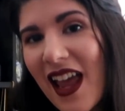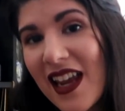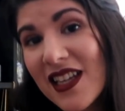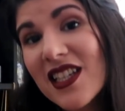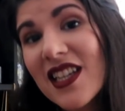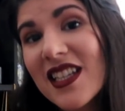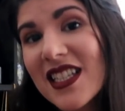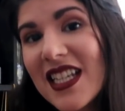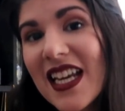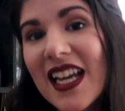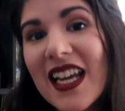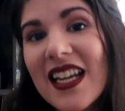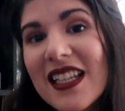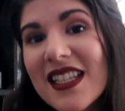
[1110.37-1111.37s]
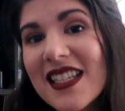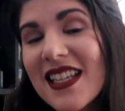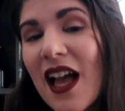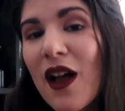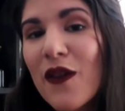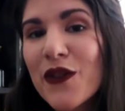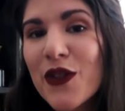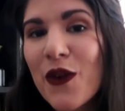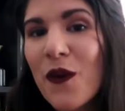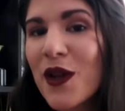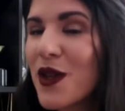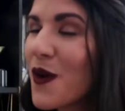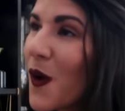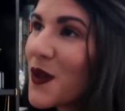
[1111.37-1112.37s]
into the ticket itself. So
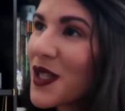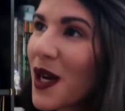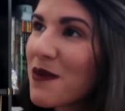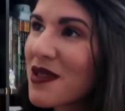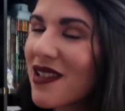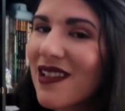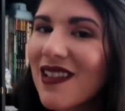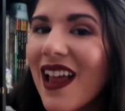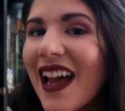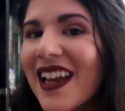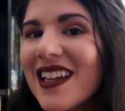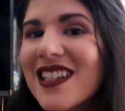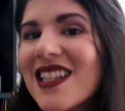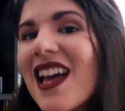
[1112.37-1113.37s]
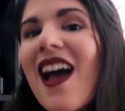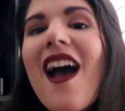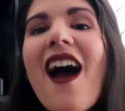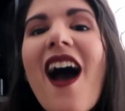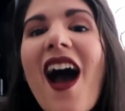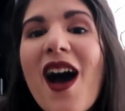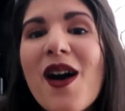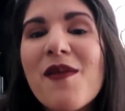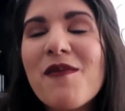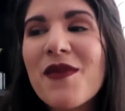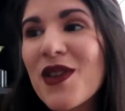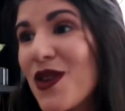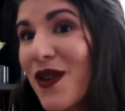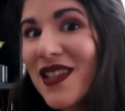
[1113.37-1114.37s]
when you hold it up to the light,
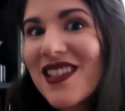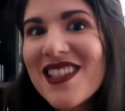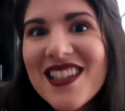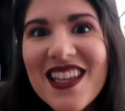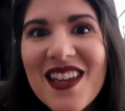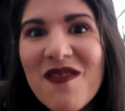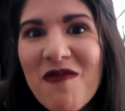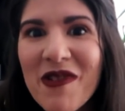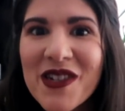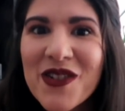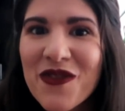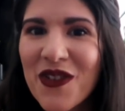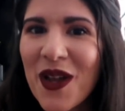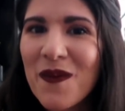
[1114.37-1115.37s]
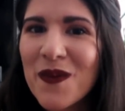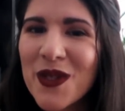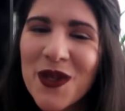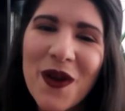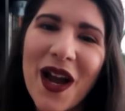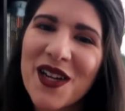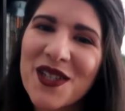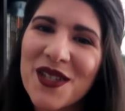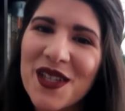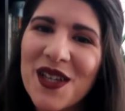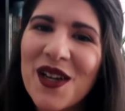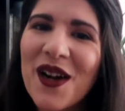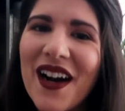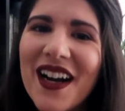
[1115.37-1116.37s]
you can see which frames you
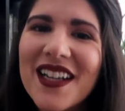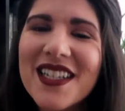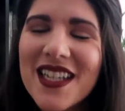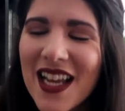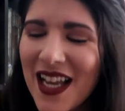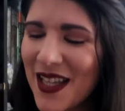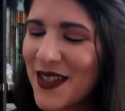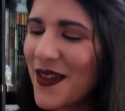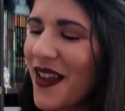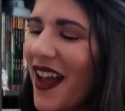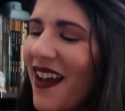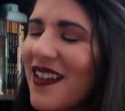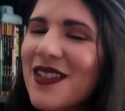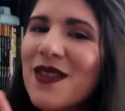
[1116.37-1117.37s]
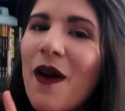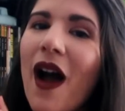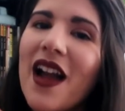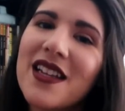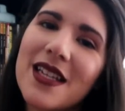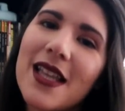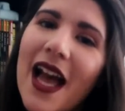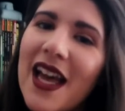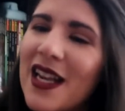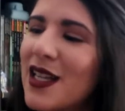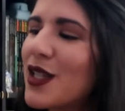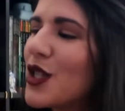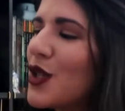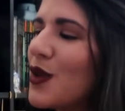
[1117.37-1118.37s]
actually got. So yeah, so I
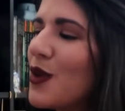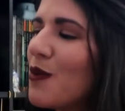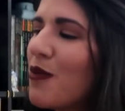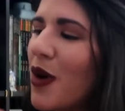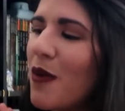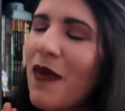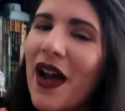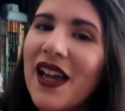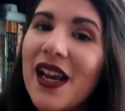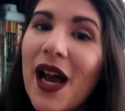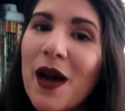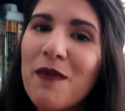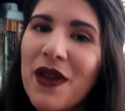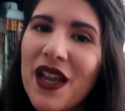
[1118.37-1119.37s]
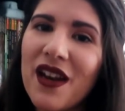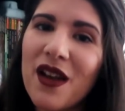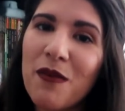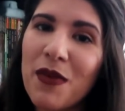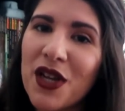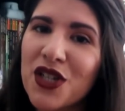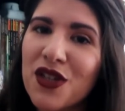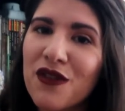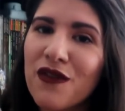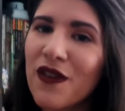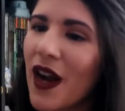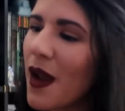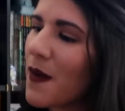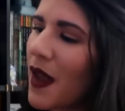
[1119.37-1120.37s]
decided to put mine up in a picture
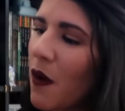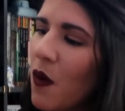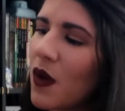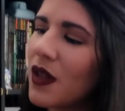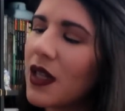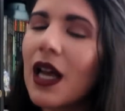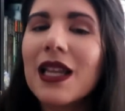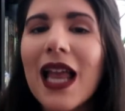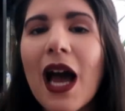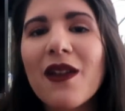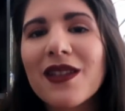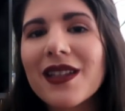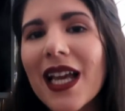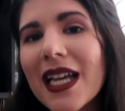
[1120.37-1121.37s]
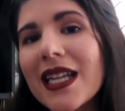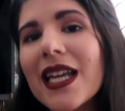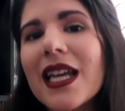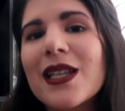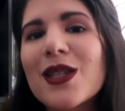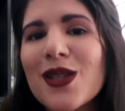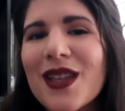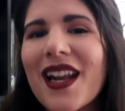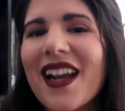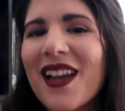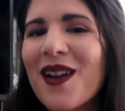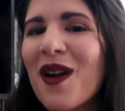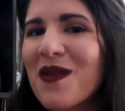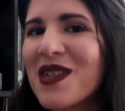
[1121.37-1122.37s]
frame that will allow the light in so that I
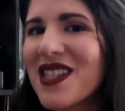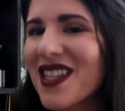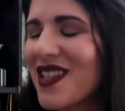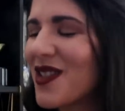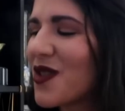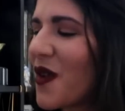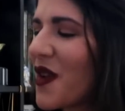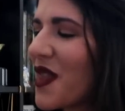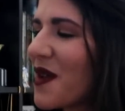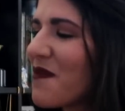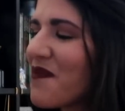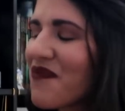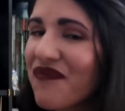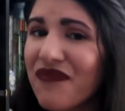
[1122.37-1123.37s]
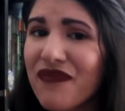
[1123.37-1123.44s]
can always enjoy them.